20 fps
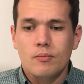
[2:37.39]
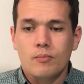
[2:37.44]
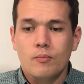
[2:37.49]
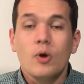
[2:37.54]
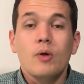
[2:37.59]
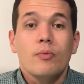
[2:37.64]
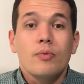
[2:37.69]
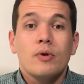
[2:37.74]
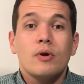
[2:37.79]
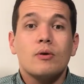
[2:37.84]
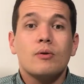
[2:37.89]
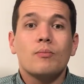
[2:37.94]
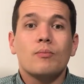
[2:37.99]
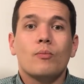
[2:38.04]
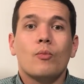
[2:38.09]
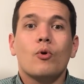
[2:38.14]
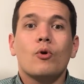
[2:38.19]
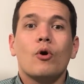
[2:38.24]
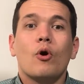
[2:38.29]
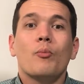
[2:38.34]
well, they're
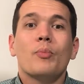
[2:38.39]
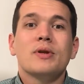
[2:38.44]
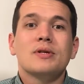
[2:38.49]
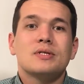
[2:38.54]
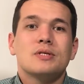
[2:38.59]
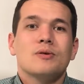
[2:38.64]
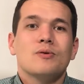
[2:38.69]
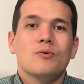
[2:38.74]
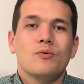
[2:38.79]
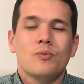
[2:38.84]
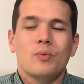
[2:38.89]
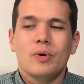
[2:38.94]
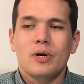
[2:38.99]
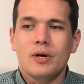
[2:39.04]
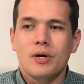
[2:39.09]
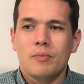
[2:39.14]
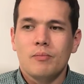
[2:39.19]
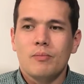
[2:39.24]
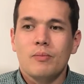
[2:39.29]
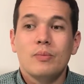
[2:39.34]
more open to
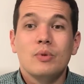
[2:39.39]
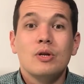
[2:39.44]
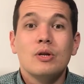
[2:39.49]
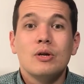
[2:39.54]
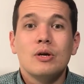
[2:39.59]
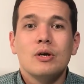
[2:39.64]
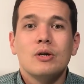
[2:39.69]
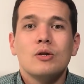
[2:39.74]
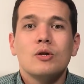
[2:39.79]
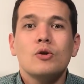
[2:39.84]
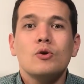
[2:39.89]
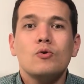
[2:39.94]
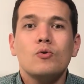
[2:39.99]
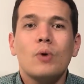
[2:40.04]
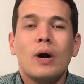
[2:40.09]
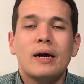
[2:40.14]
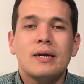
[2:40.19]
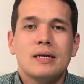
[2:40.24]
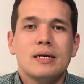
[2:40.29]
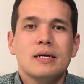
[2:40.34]

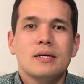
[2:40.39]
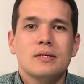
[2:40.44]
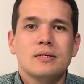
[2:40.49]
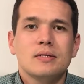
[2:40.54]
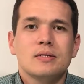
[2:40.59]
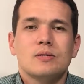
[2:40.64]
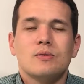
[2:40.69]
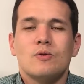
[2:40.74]
new ideas.